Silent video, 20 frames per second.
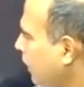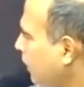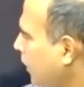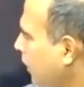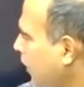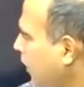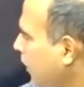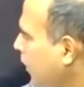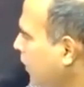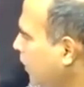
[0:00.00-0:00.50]
I
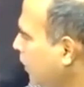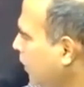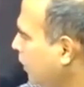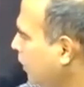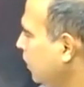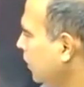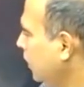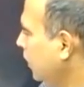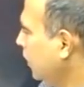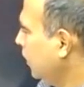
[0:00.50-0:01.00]
say,
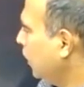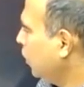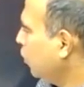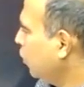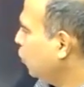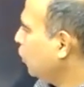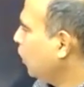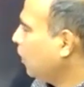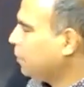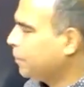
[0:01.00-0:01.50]
these are
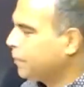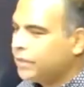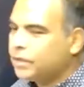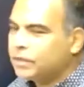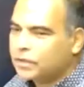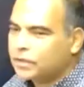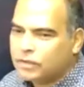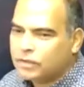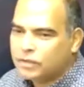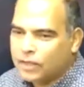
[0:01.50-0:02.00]
two
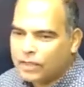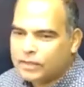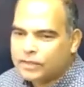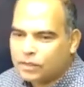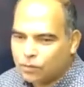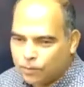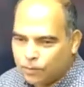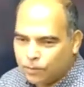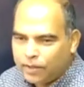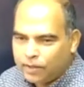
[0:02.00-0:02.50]
companies, X
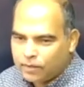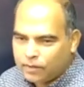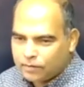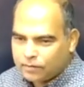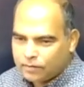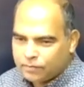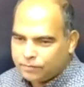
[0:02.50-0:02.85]
and Y.